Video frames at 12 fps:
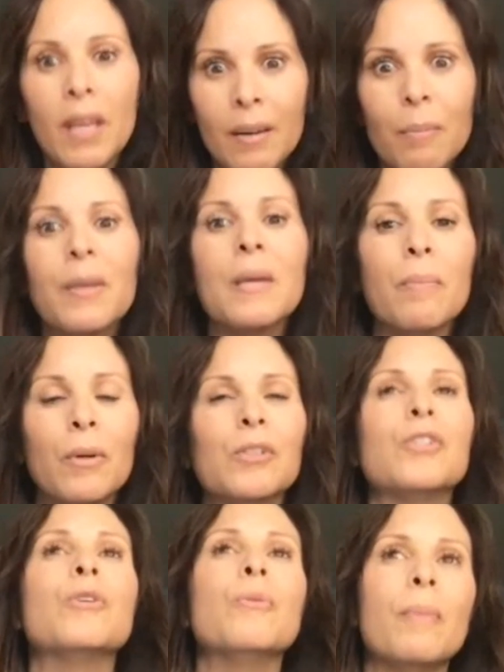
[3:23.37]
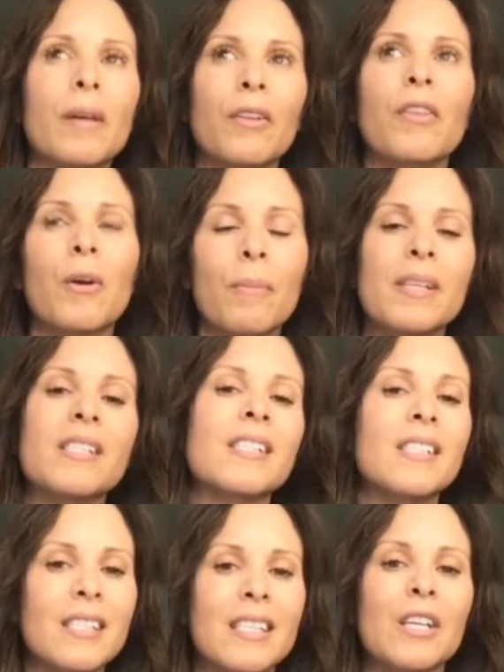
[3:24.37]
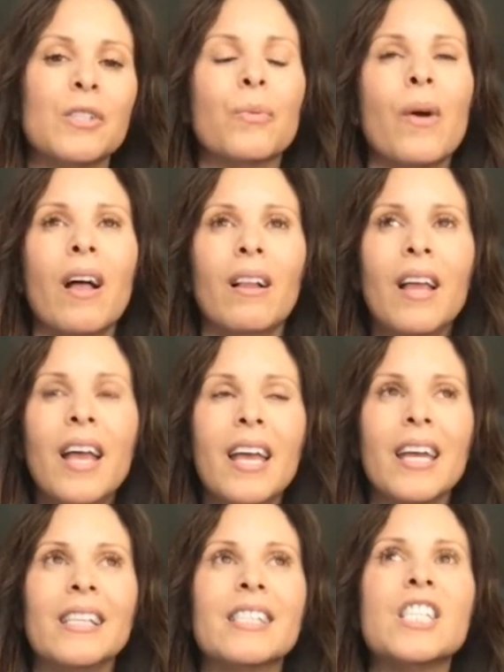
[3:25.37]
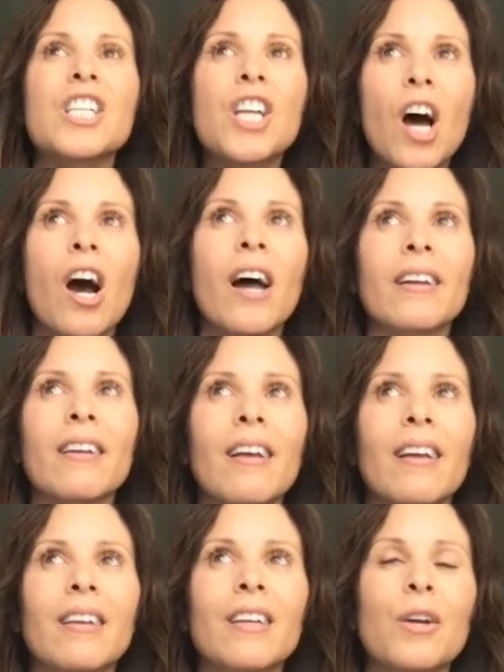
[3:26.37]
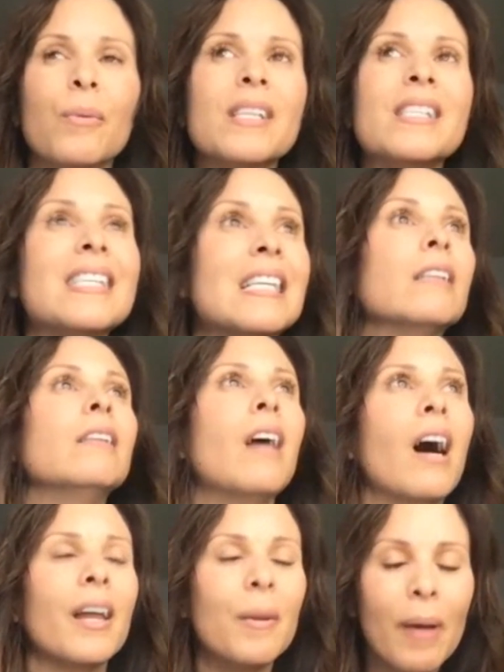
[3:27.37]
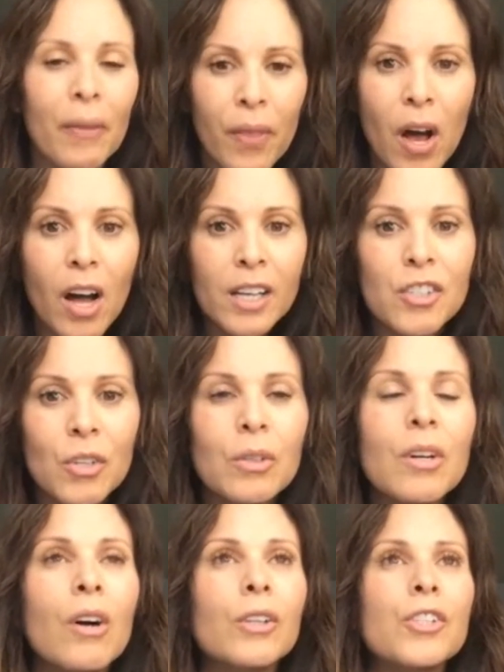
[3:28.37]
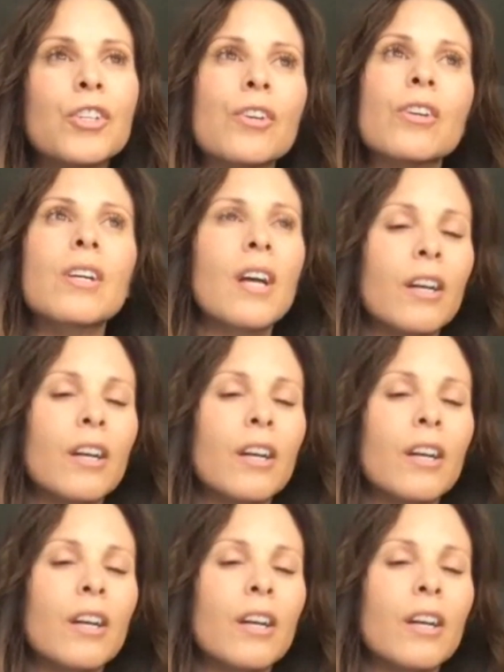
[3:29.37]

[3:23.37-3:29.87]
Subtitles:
people to build their businesses as well. It's not, we see a lot about the hustle culture.